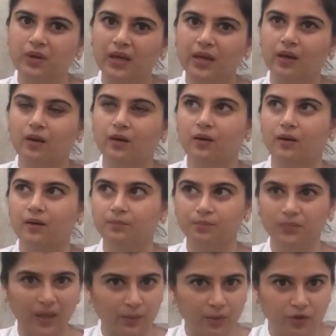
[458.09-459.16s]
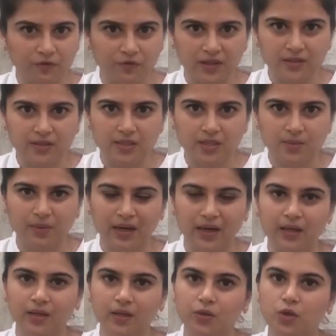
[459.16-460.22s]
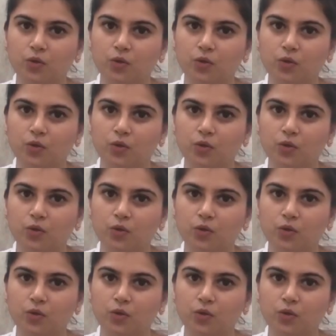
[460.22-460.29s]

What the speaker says: be, I'm going to fix this pile.